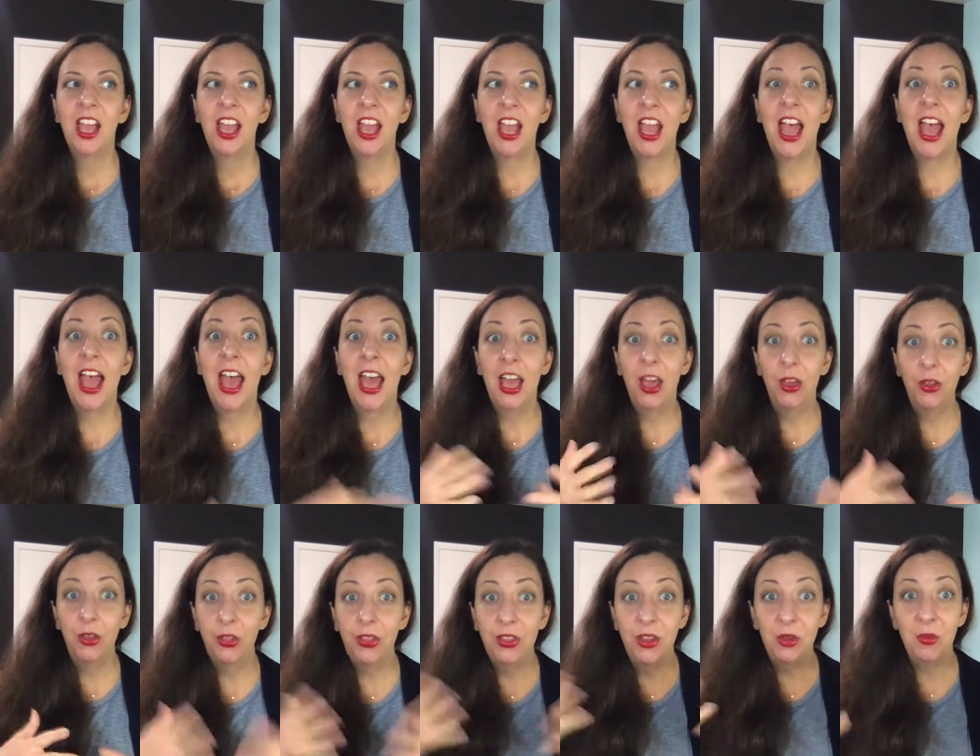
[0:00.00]
a
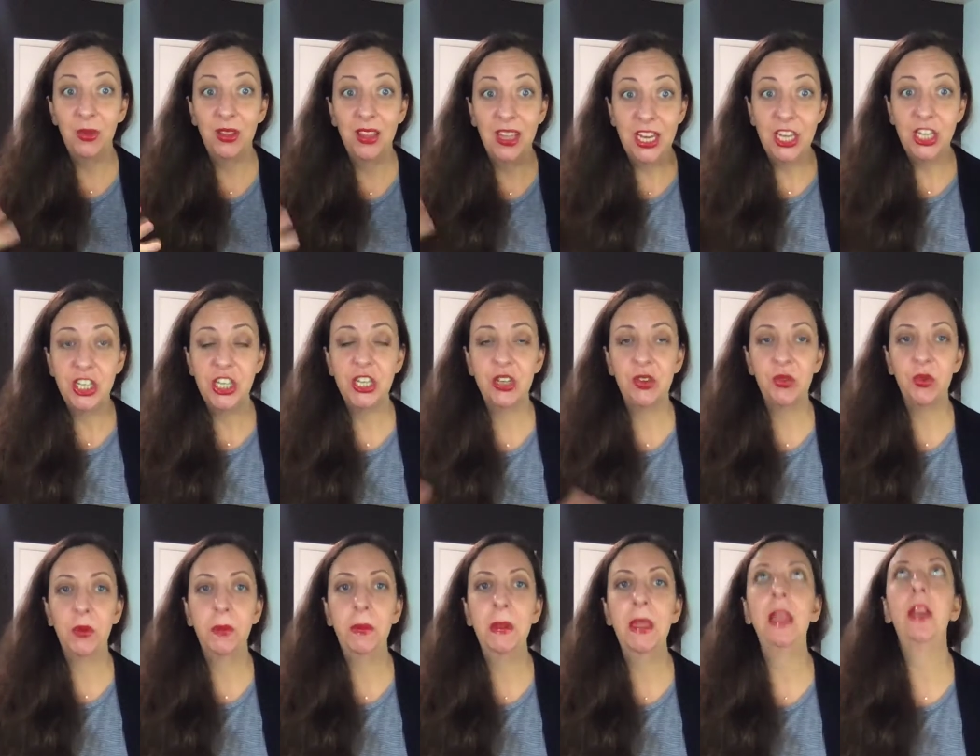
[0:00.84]
healthy relationship
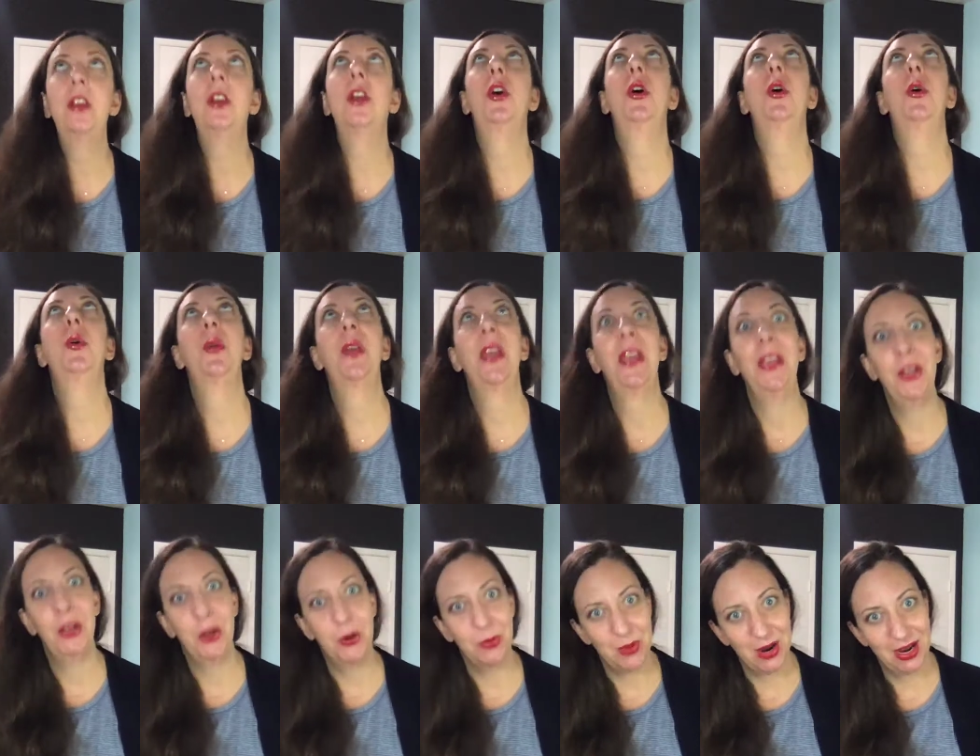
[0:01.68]
would be like, okay,
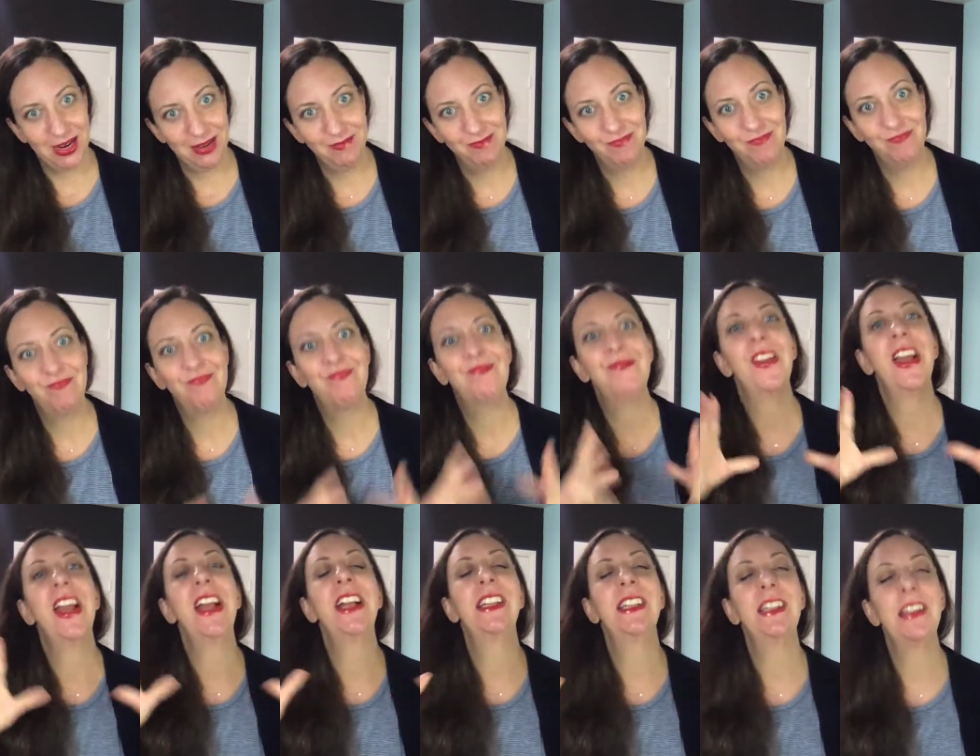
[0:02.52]
you're right.
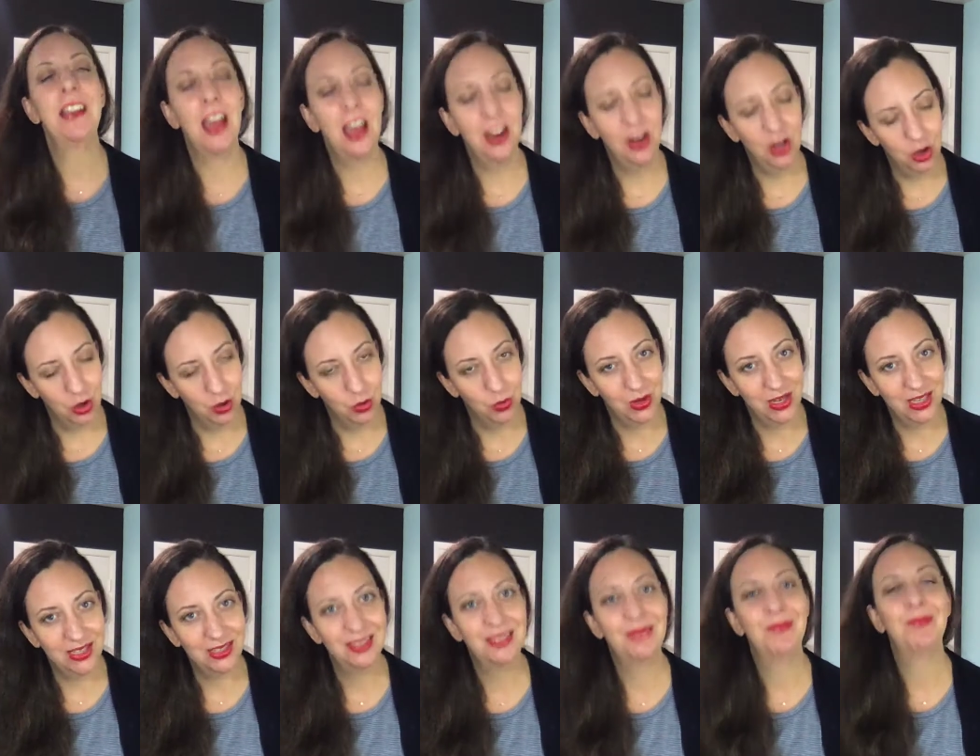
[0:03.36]
It's not
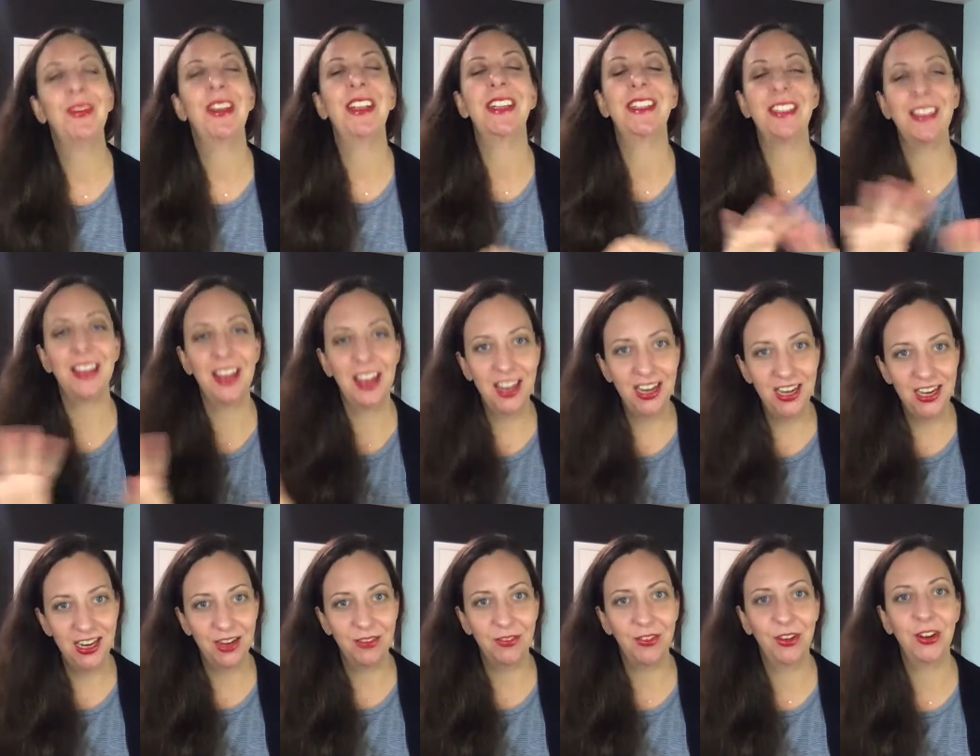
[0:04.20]
always. It's not
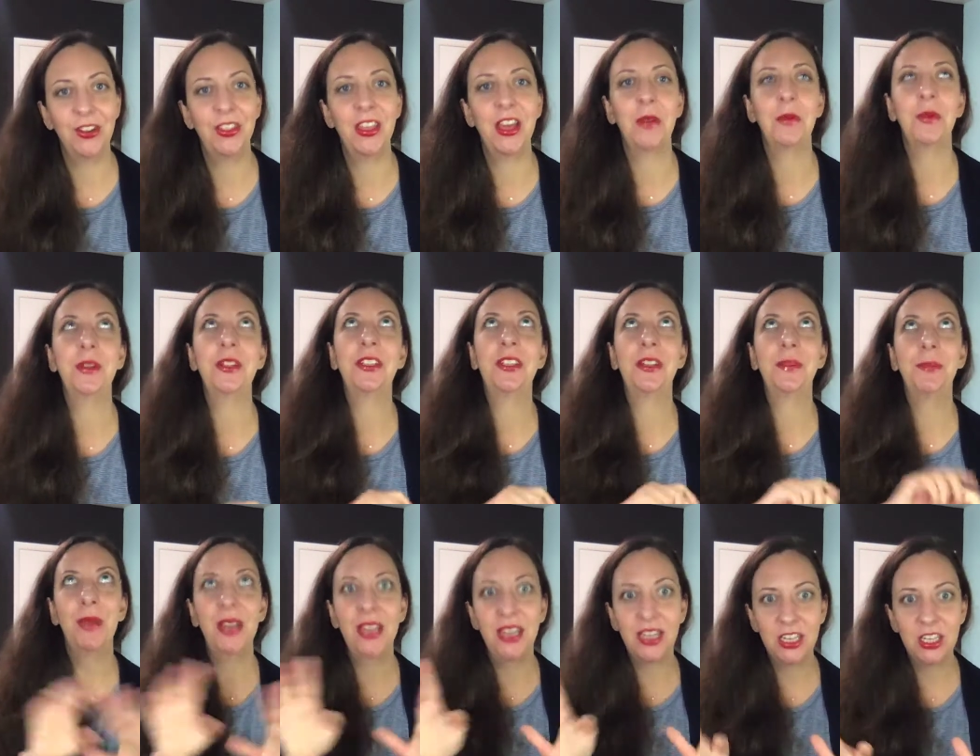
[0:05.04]
never. That was to
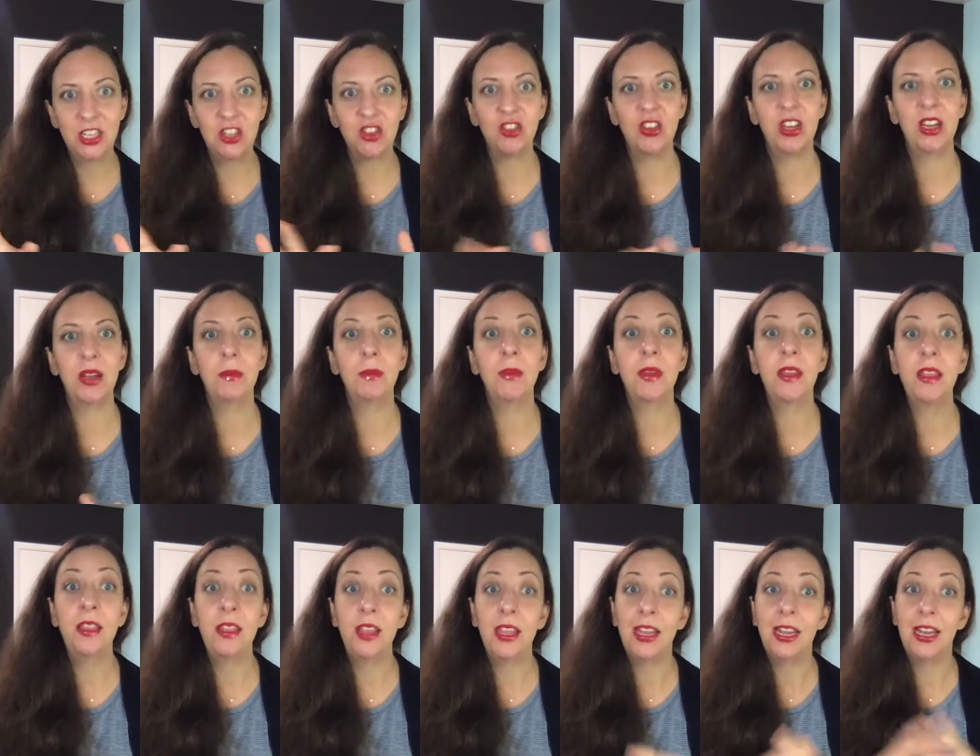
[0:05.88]
my extreme.
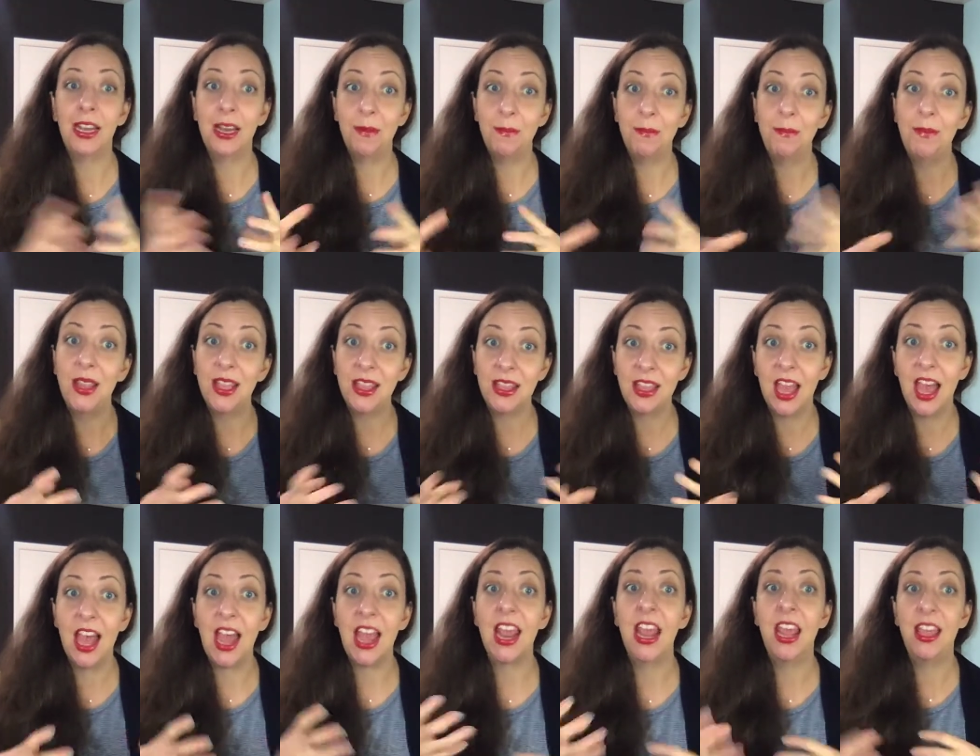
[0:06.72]
And they can admit
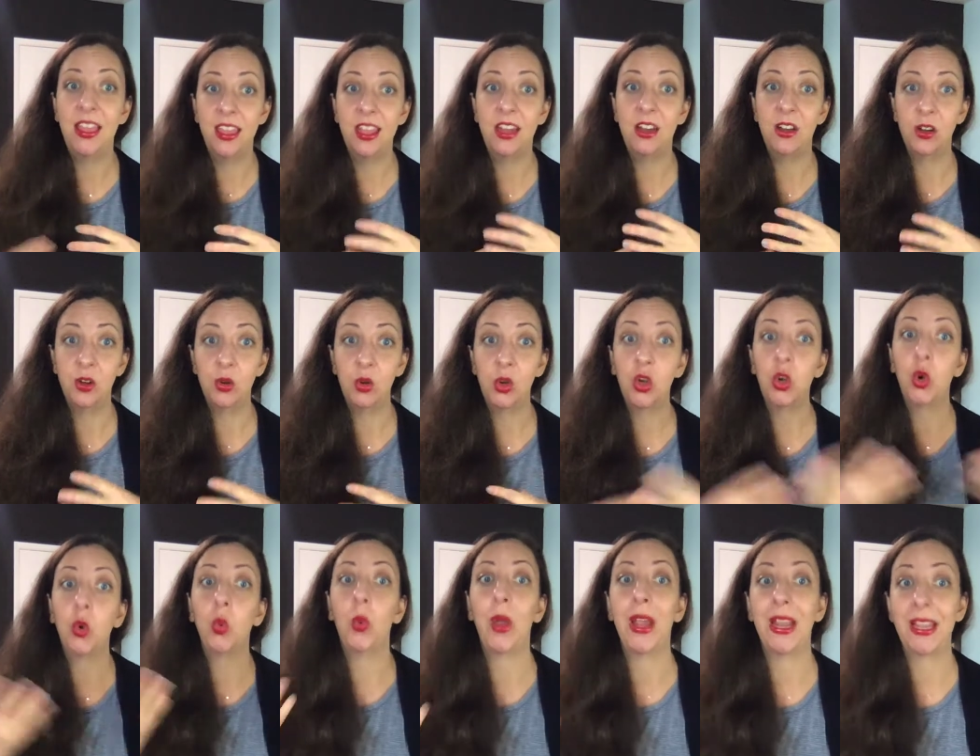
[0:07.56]
that and then
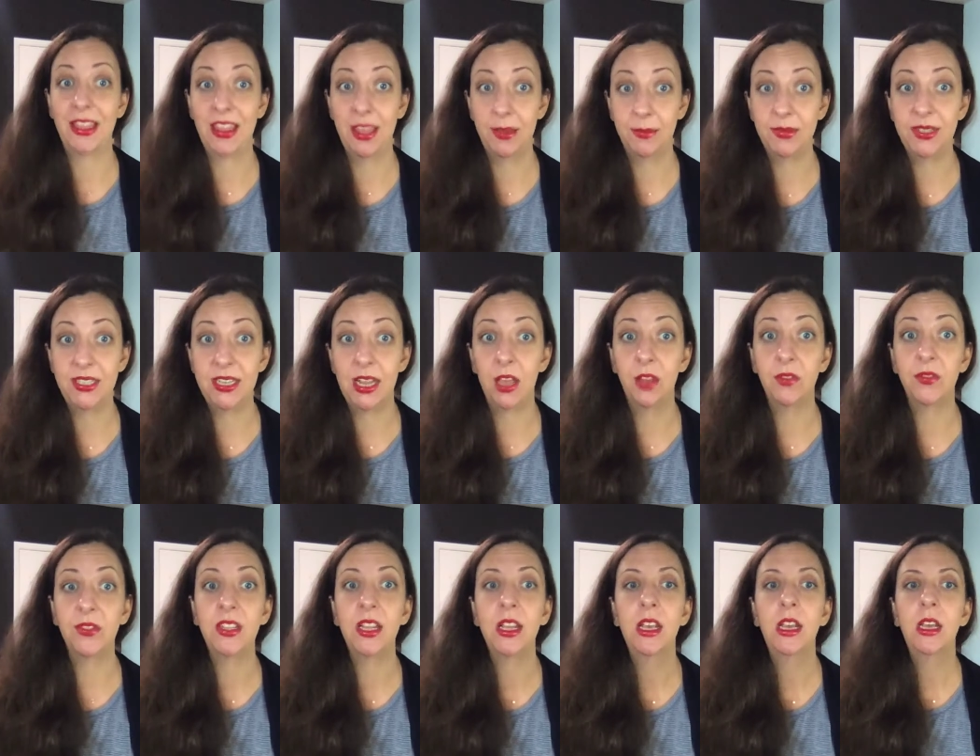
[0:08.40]
correct
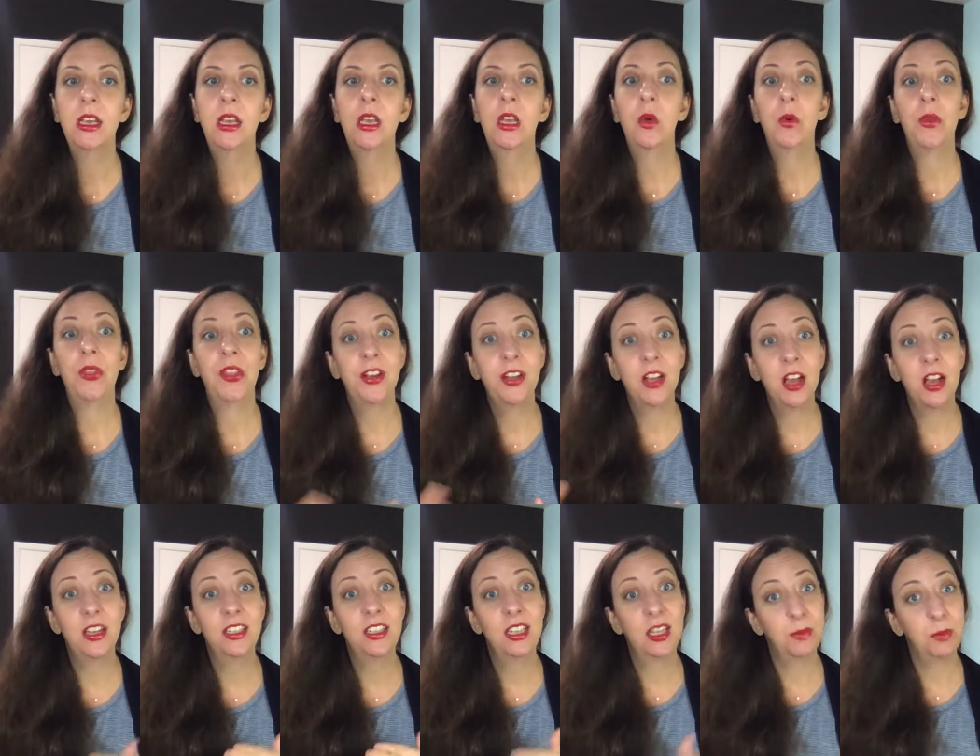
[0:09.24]
themselves. With the
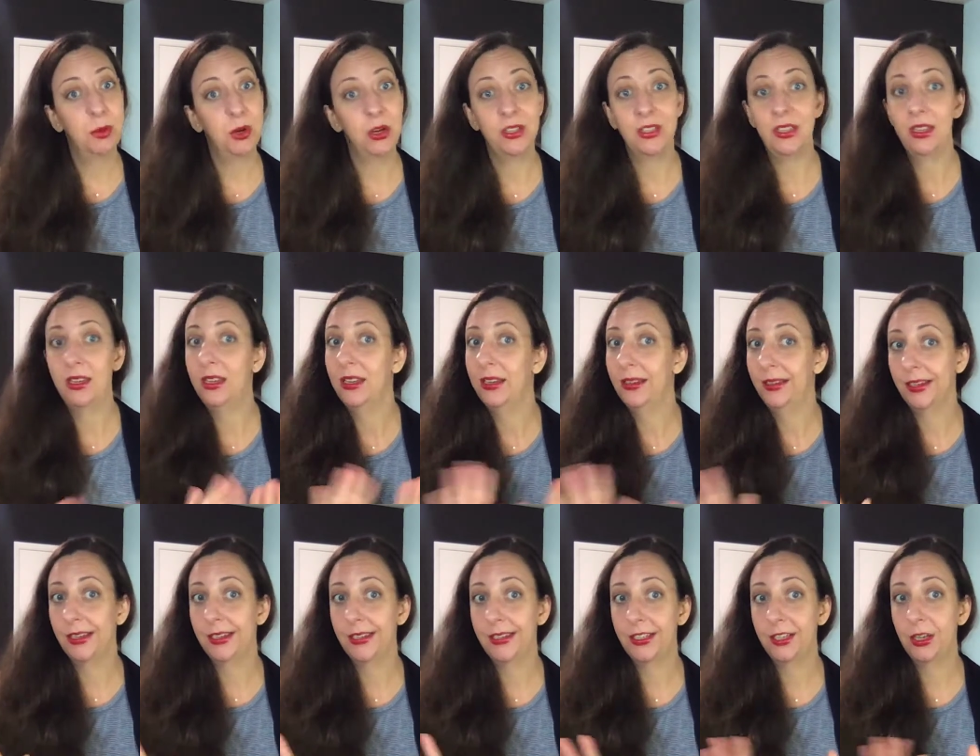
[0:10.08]
toxic person,
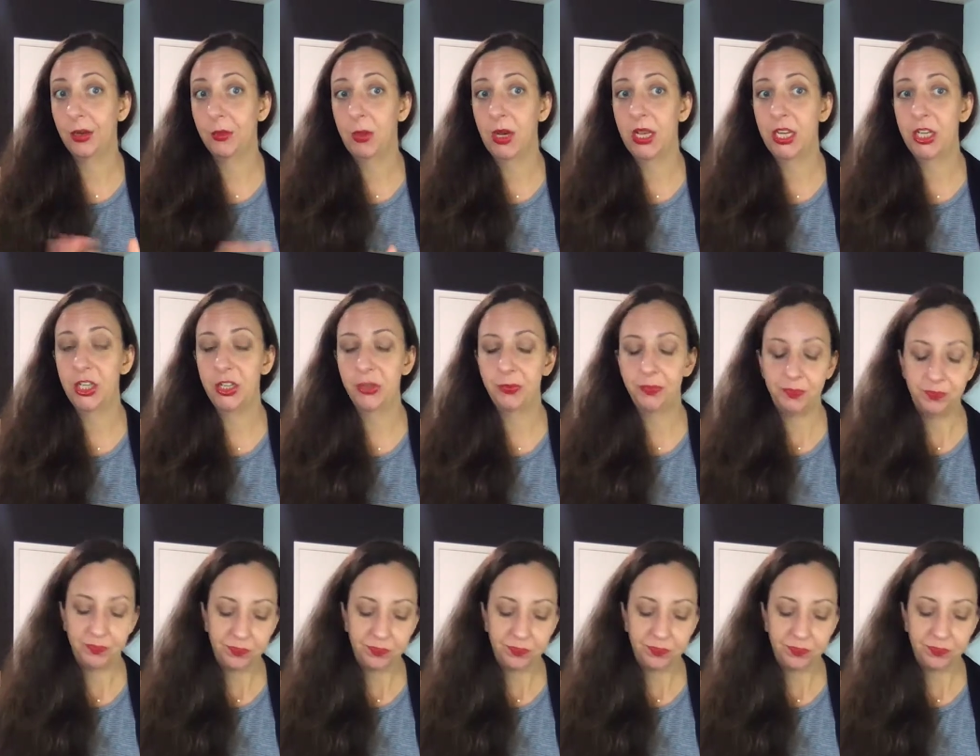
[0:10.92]
not so much.